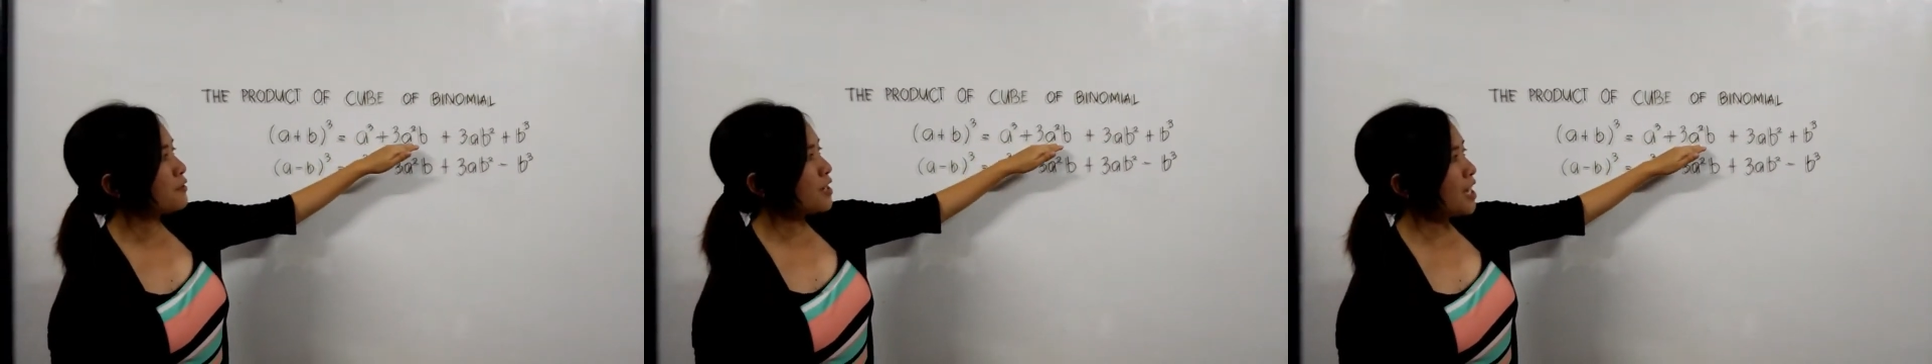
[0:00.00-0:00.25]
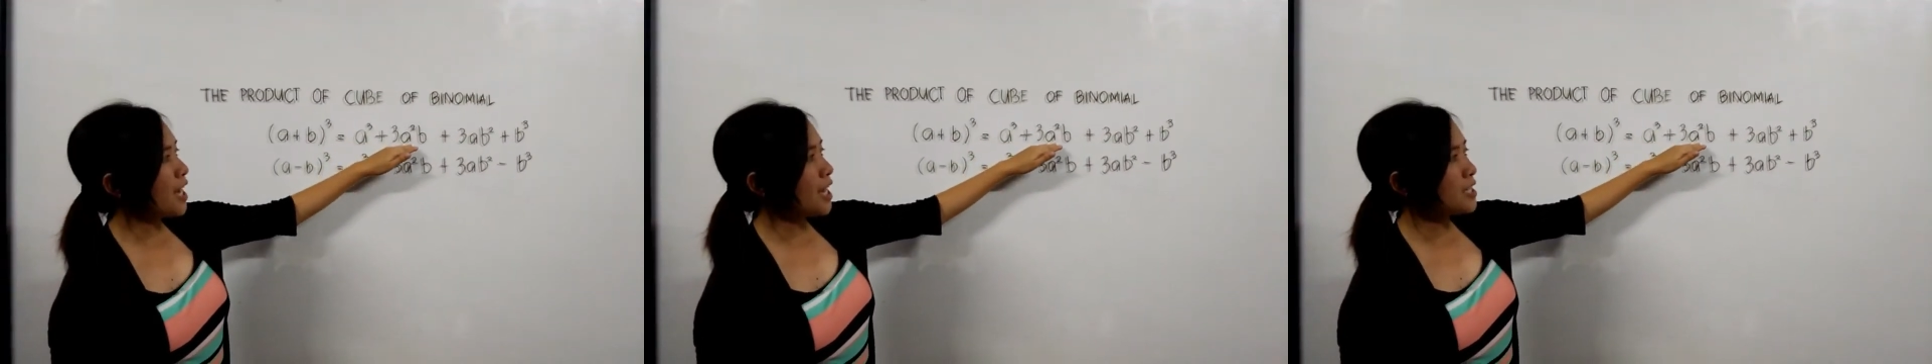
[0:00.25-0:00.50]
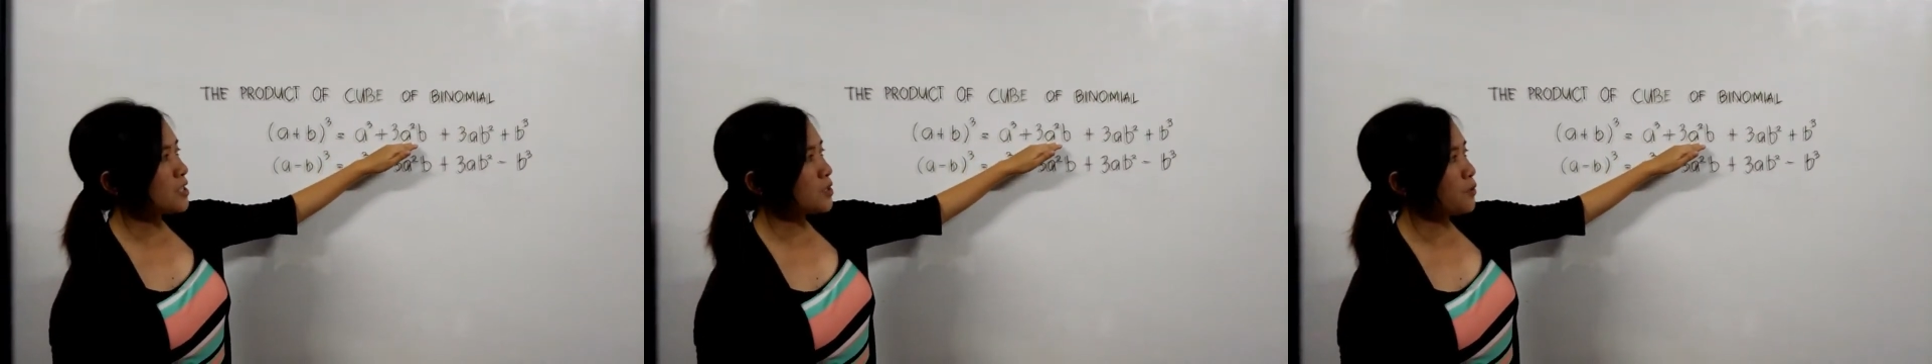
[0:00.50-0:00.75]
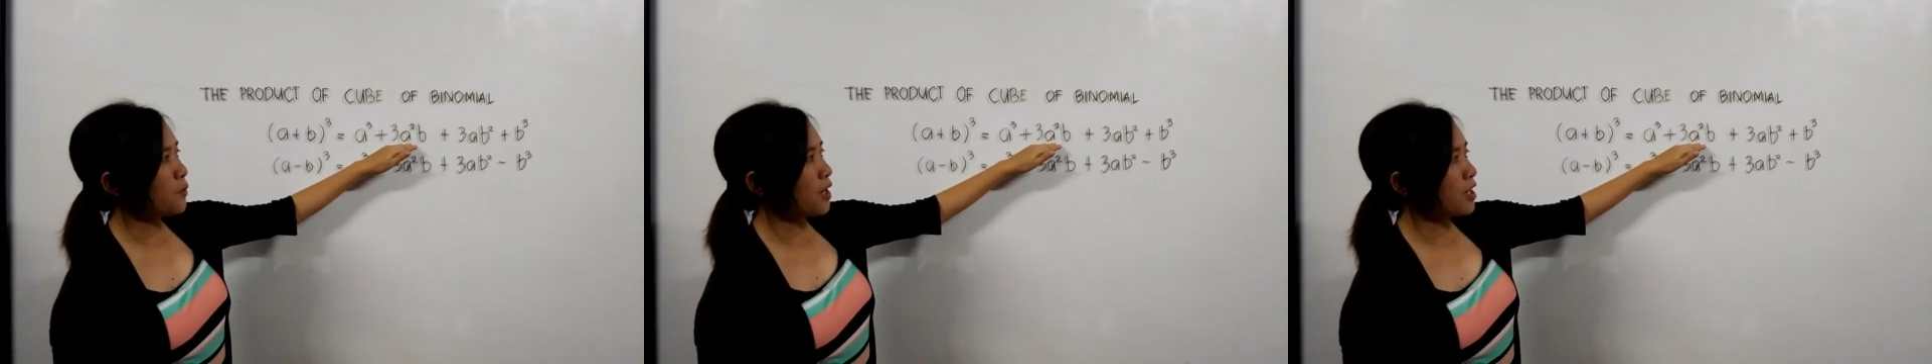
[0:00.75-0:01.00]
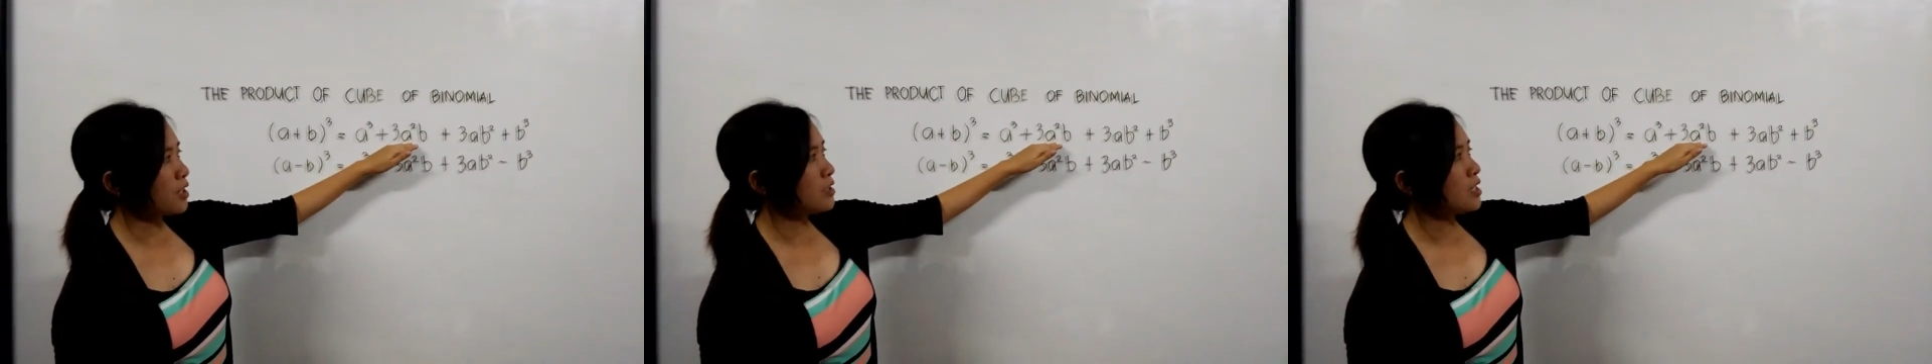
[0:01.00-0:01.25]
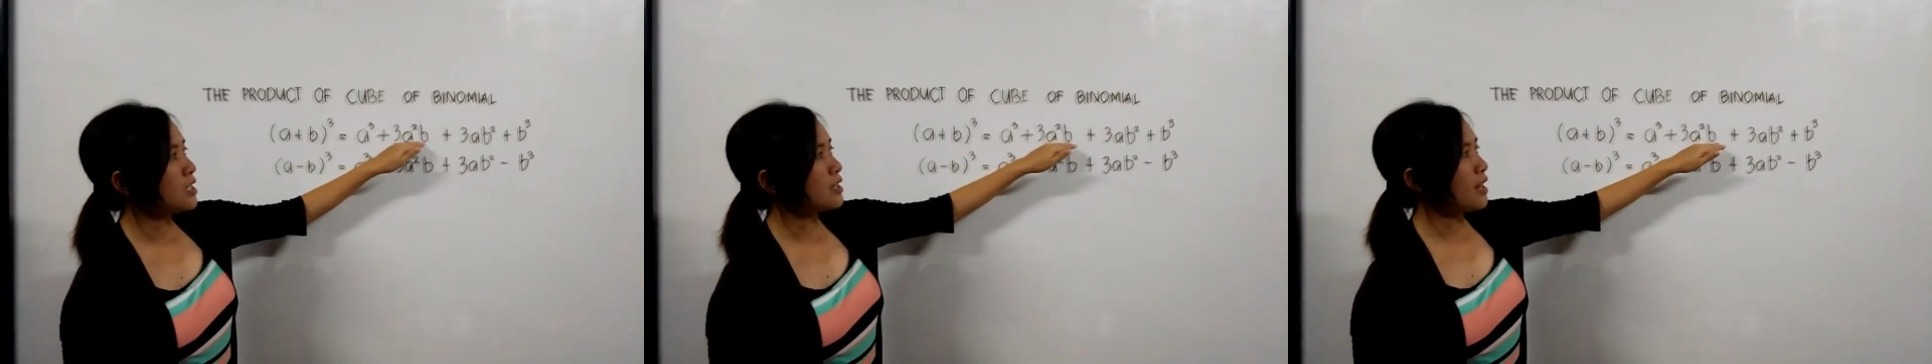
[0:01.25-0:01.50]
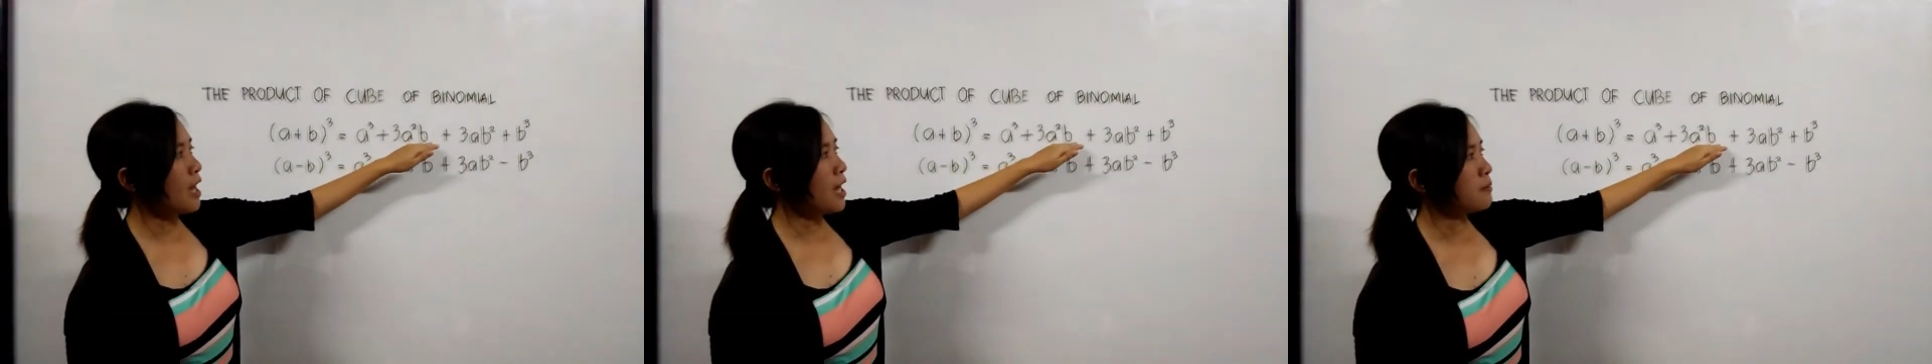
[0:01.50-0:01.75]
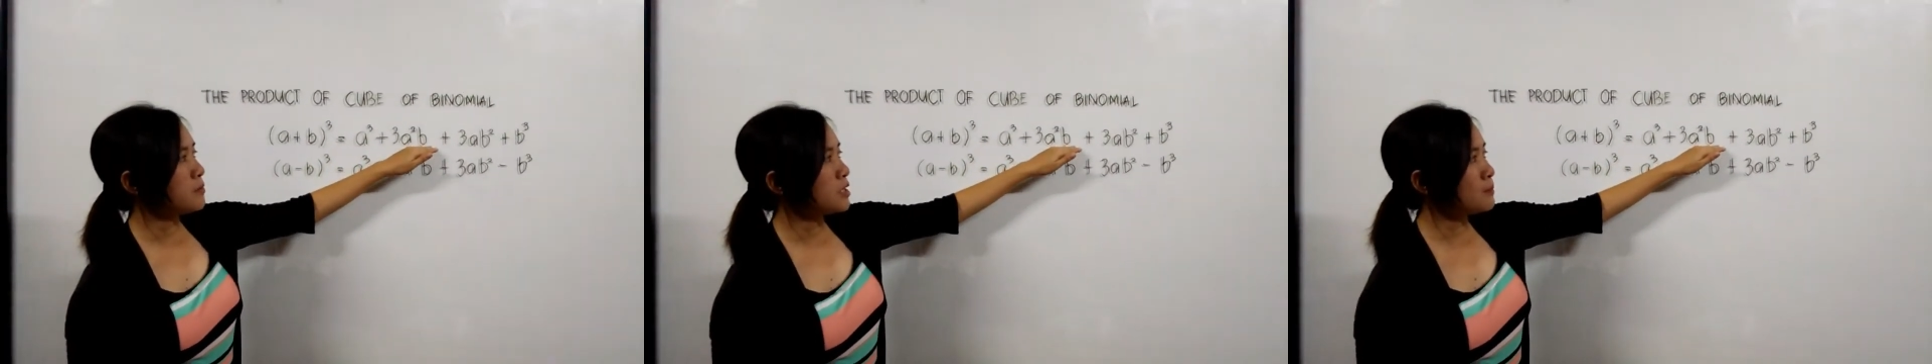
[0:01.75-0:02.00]
3a squared
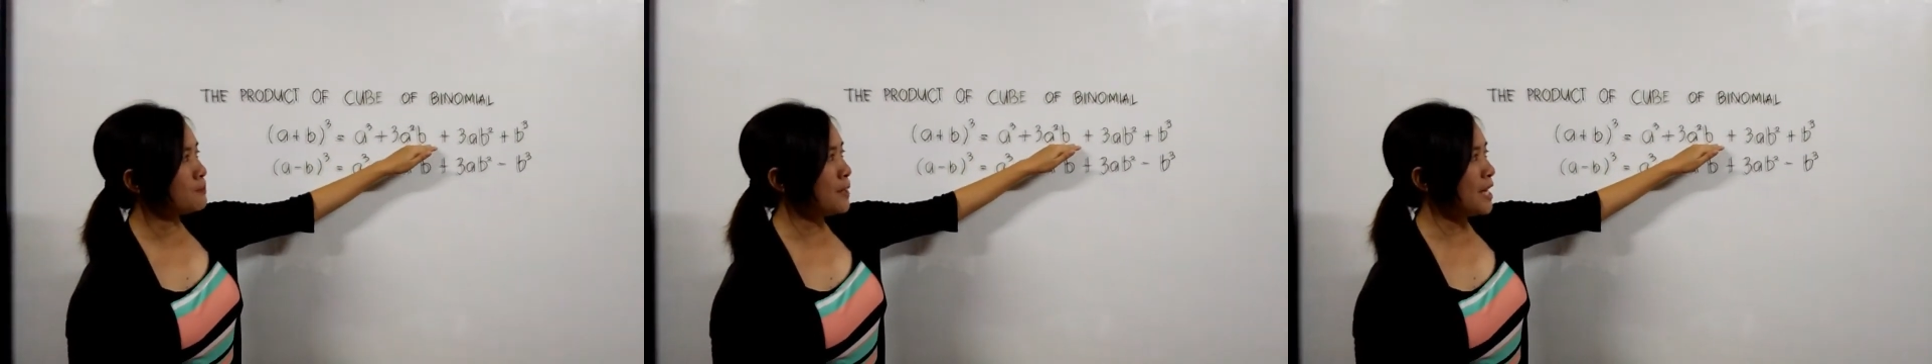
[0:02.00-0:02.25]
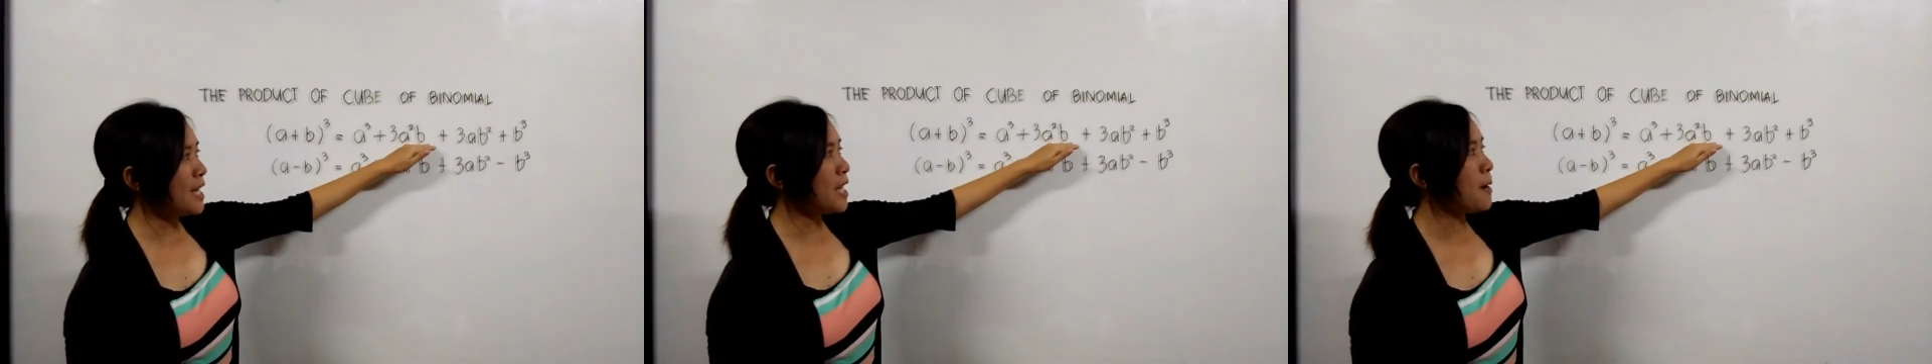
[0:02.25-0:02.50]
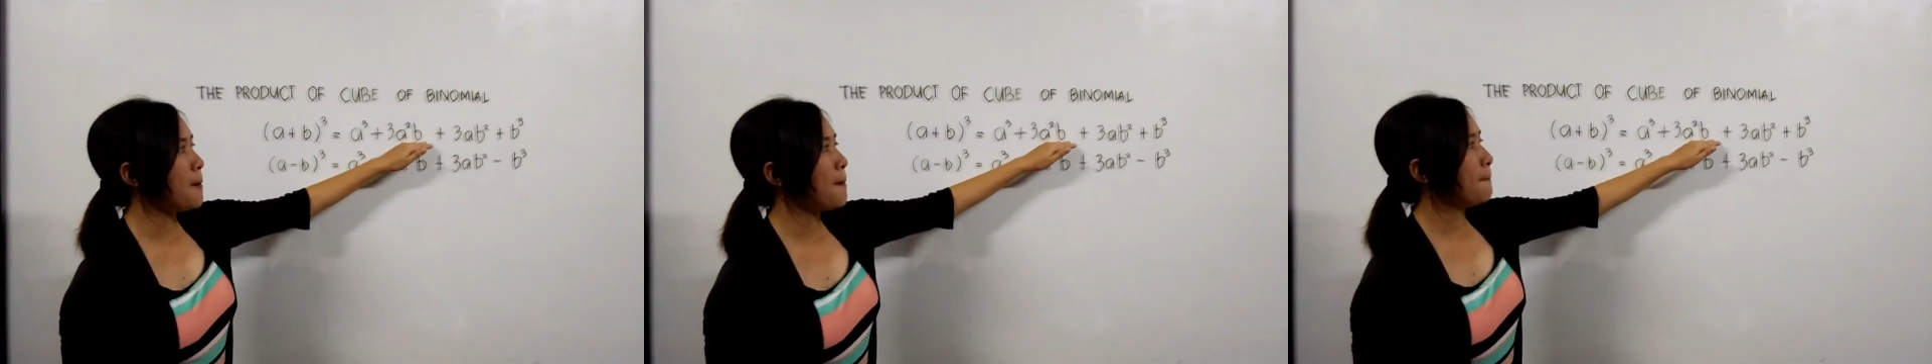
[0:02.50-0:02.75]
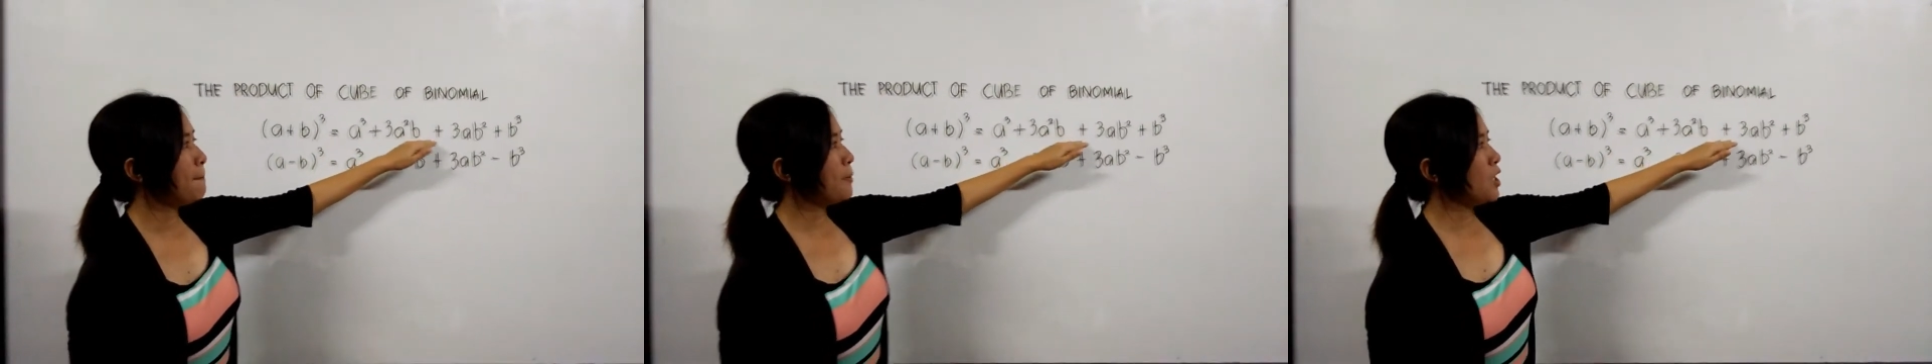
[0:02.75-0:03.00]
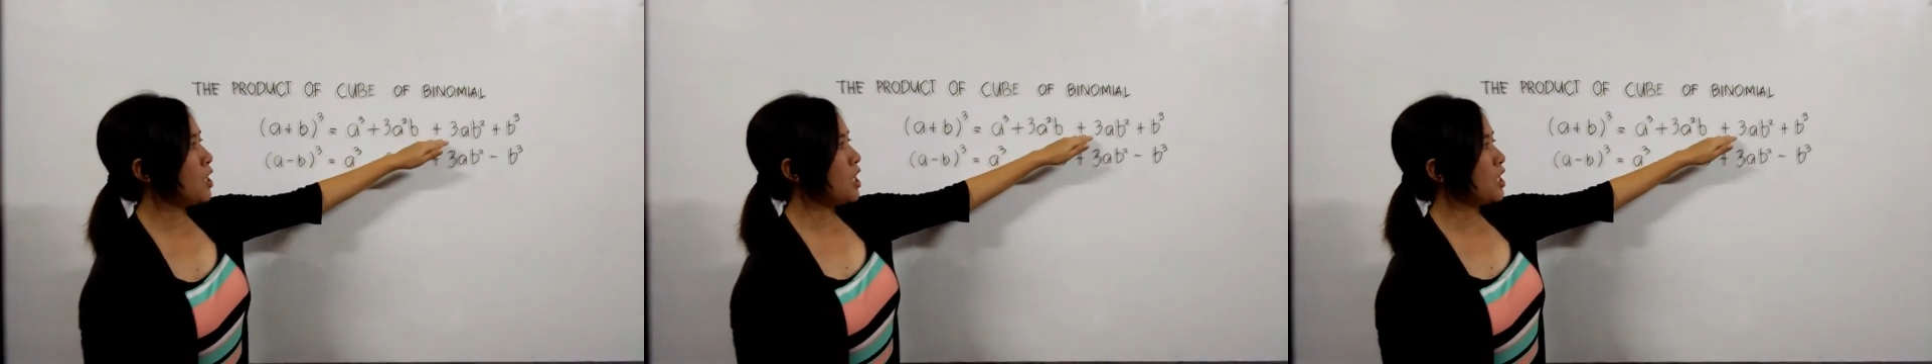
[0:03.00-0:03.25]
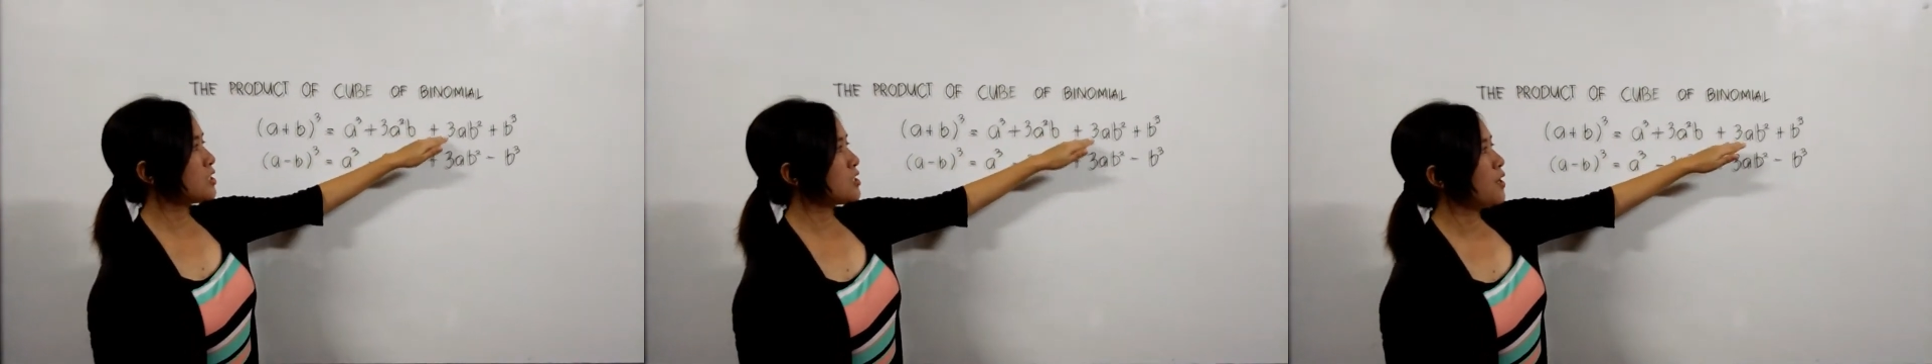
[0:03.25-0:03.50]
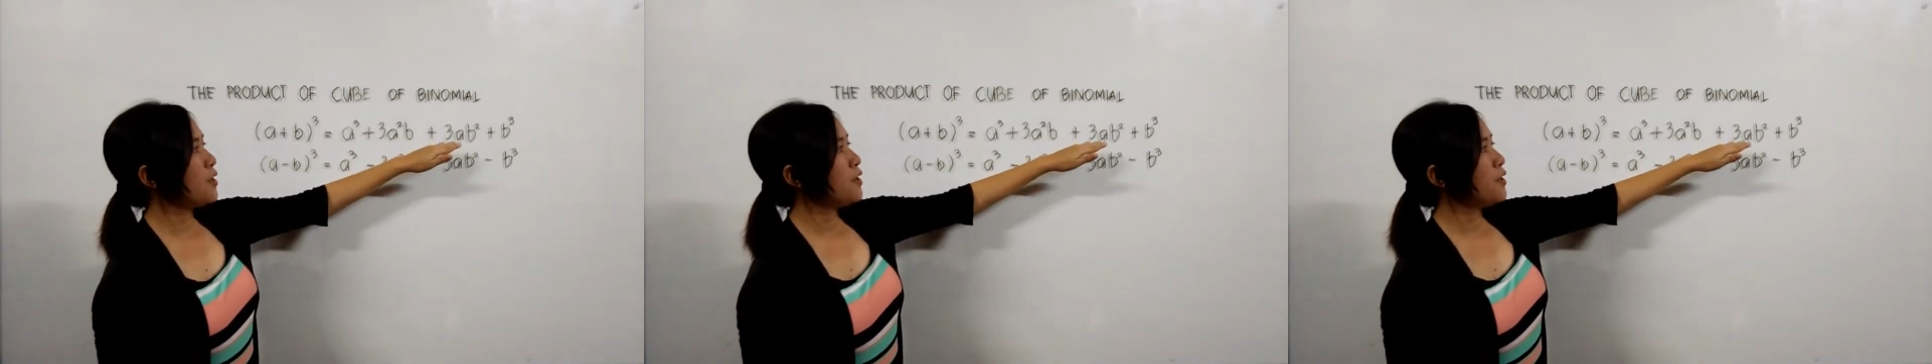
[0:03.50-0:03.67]
times b plus